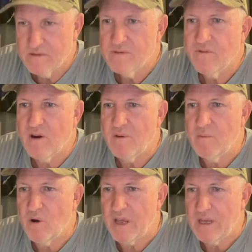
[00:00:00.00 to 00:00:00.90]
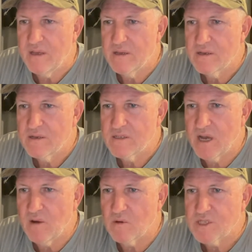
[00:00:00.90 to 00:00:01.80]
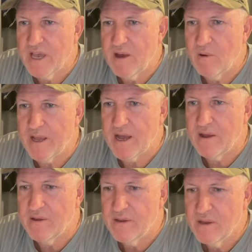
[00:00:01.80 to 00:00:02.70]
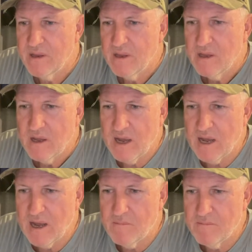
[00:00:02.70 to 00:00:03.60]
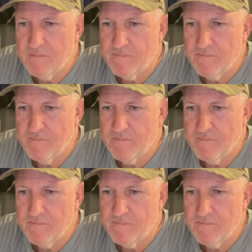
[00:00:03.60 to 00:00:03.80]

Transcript: for everybody. So we'll see how we go. 1